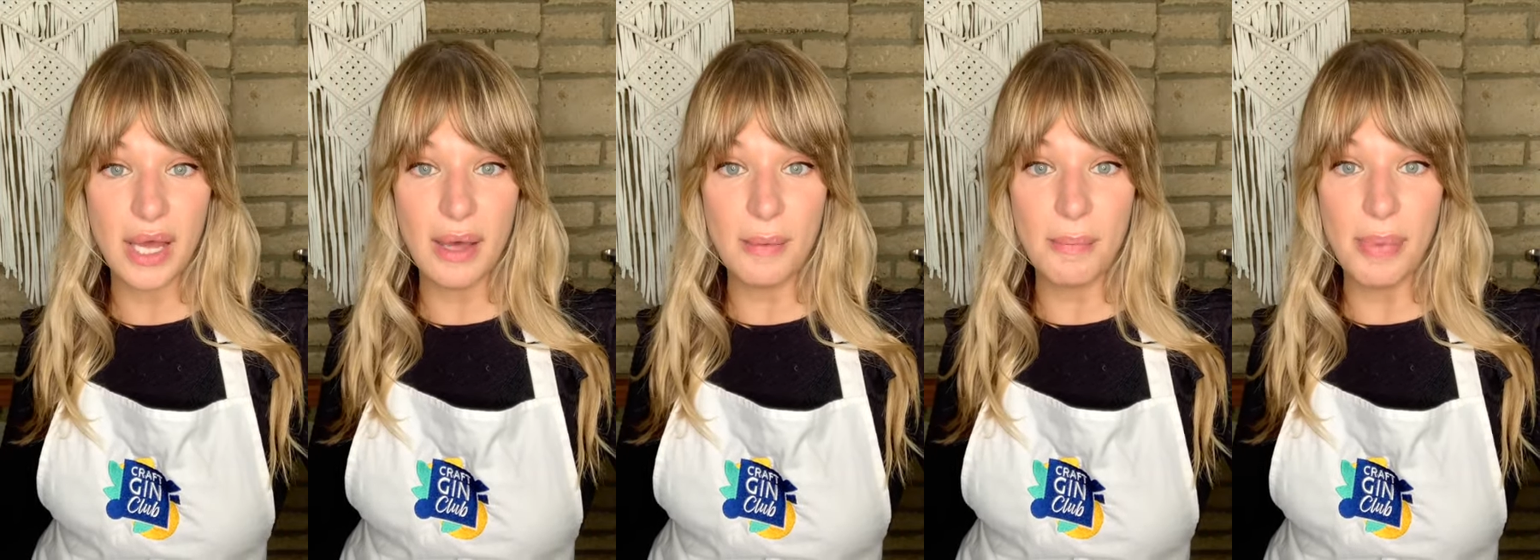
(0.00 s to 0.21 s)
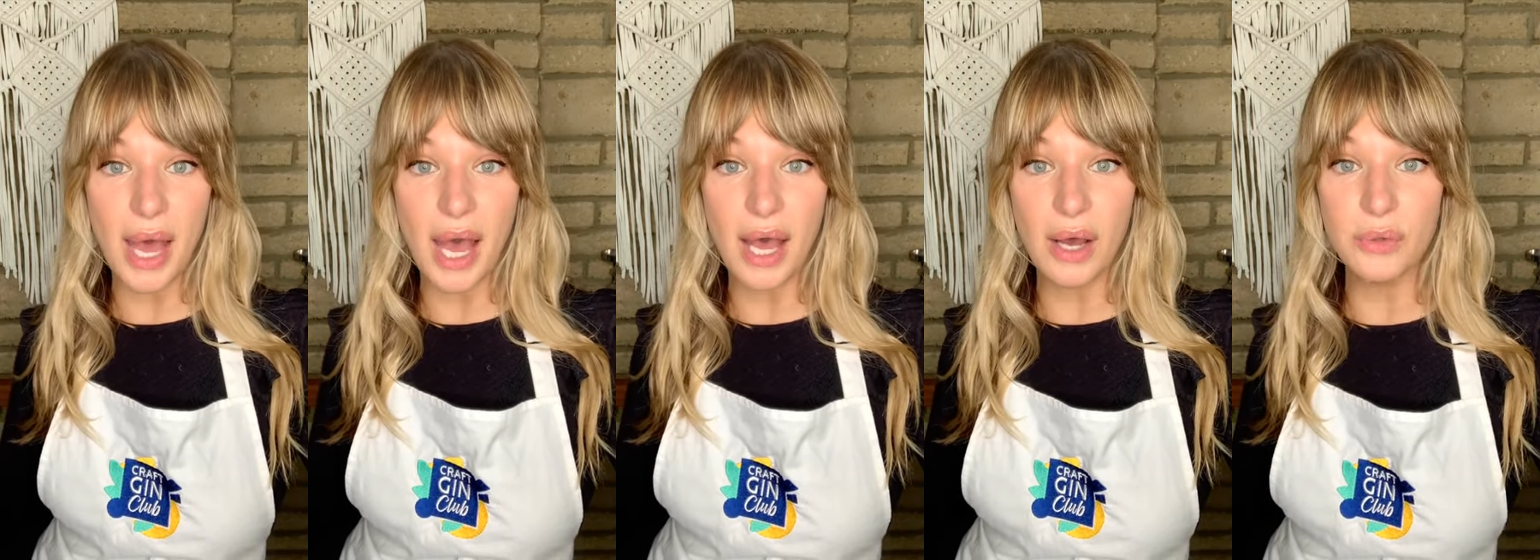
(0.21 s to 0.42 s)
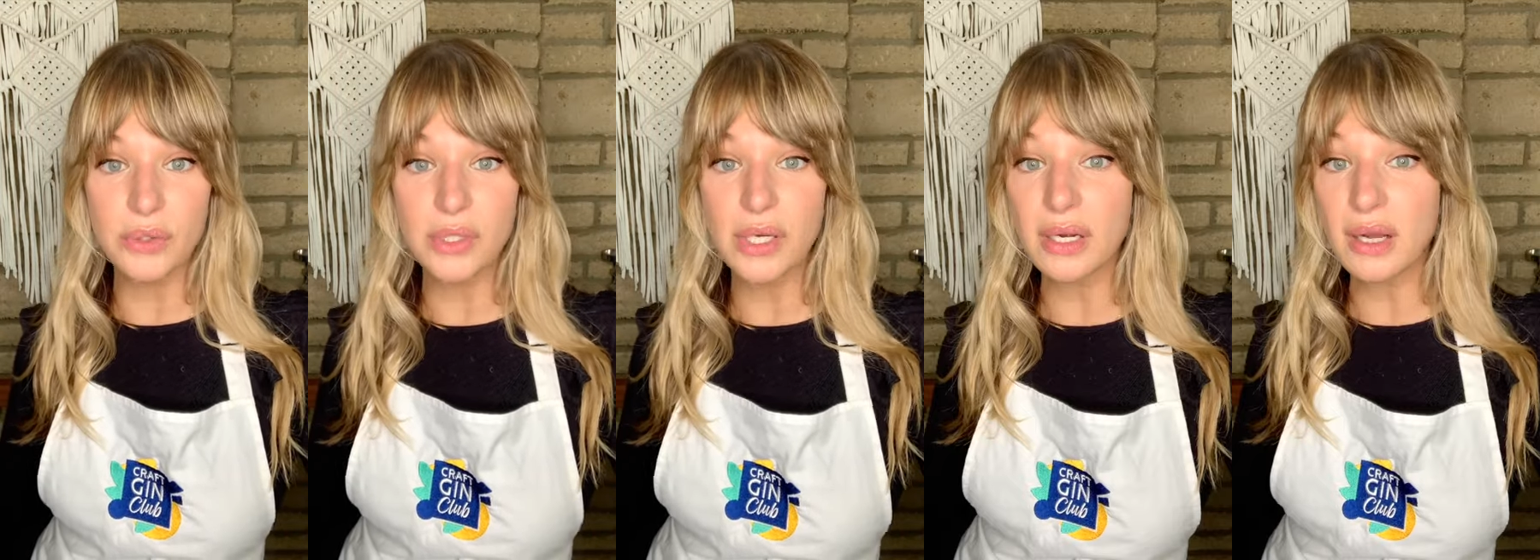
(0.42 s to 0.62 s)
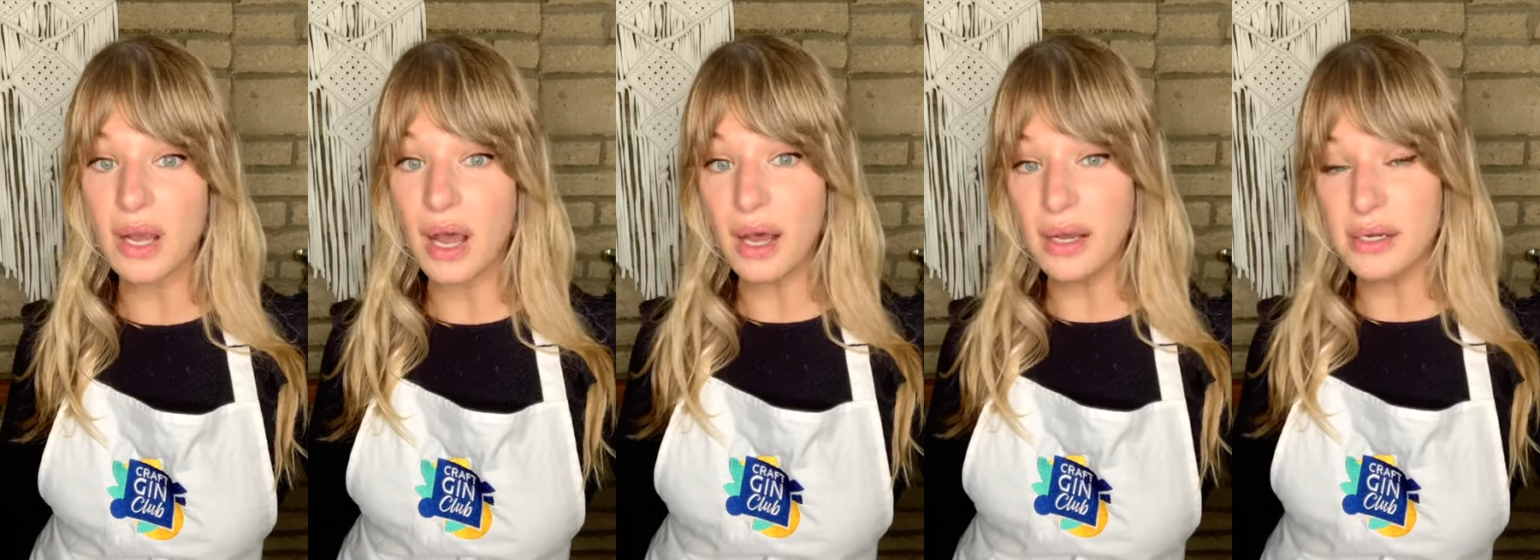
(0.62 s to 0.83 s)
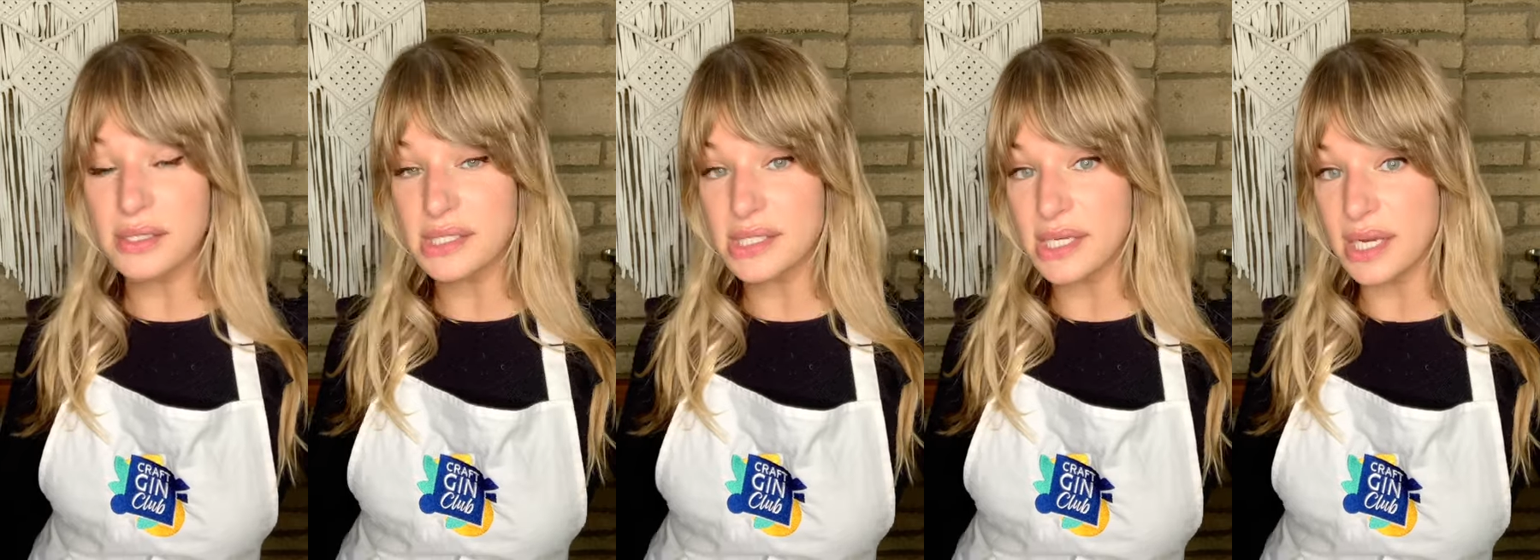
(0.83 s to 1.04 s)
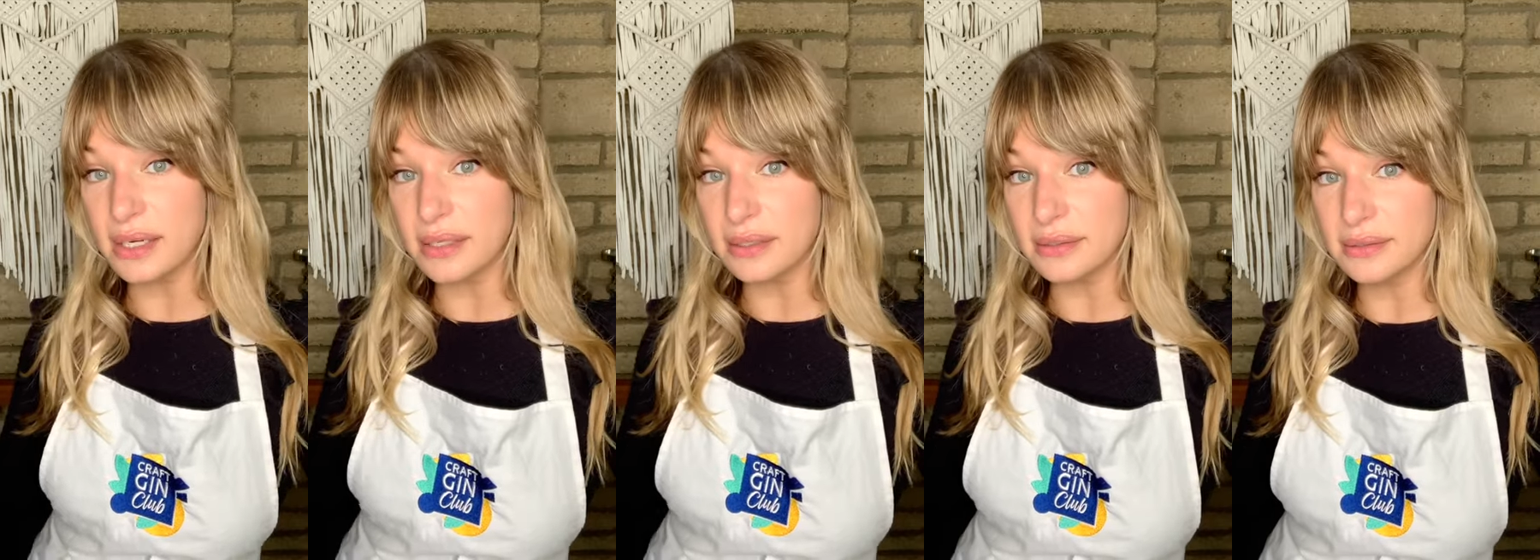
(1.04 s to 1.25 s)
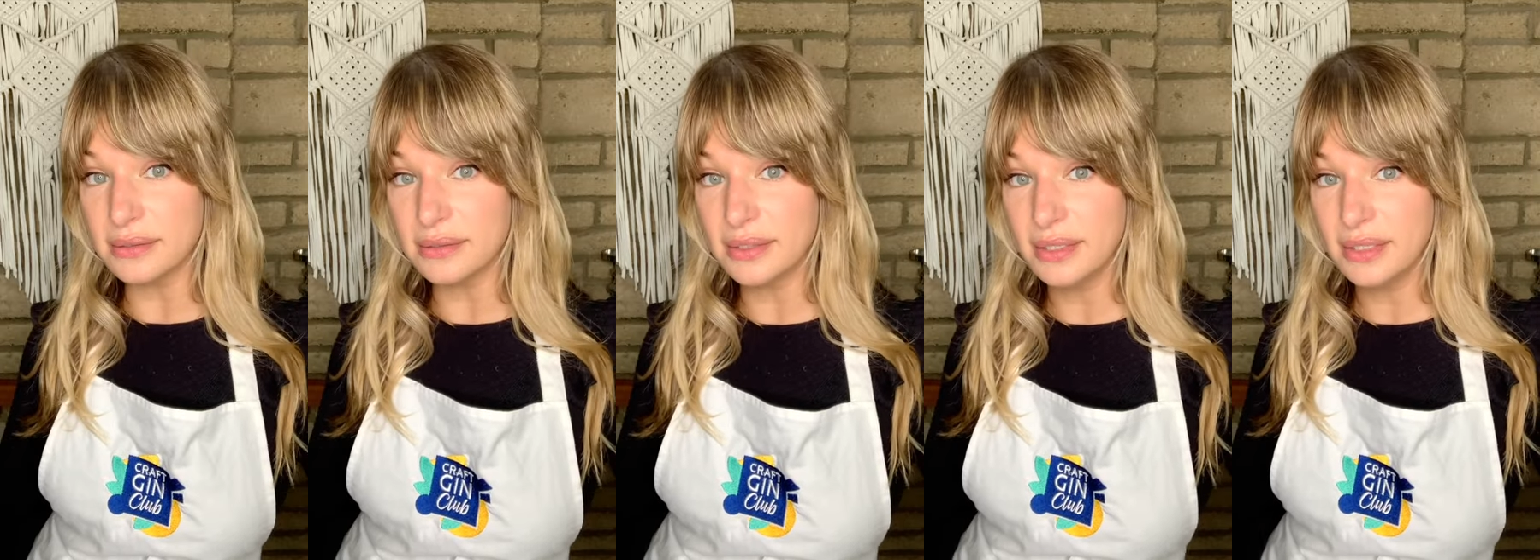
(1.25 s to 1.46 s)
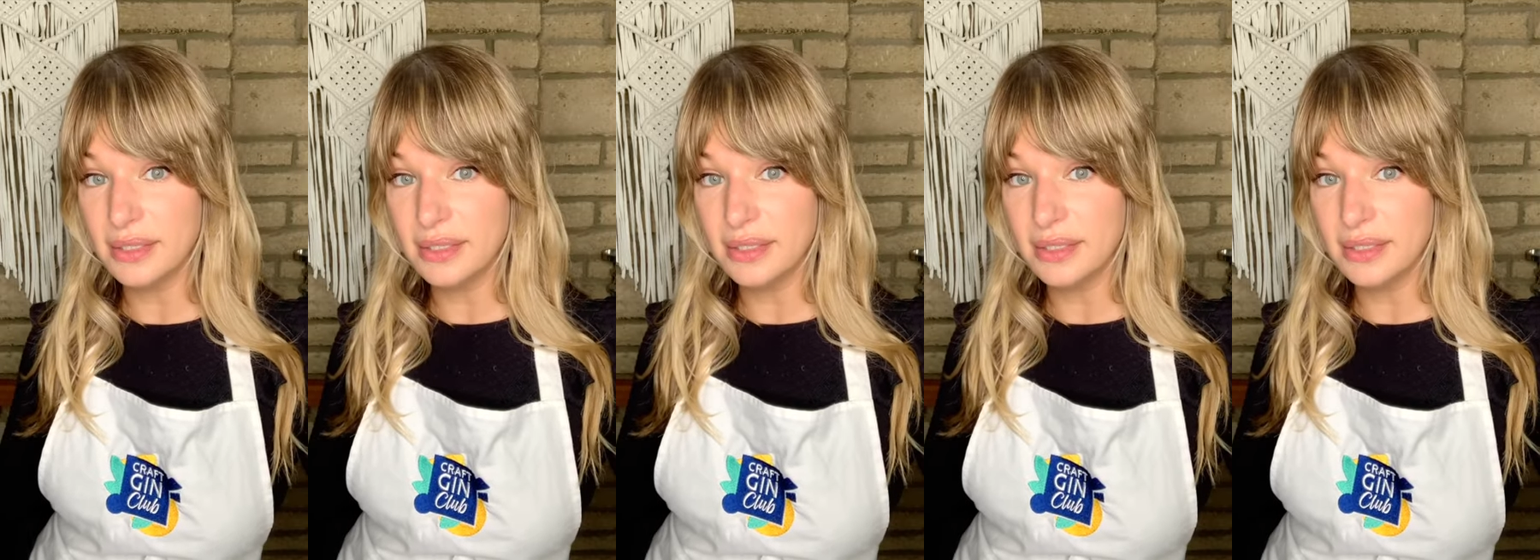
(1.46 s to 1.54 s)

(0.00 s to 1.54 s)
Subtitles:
about a cocktail?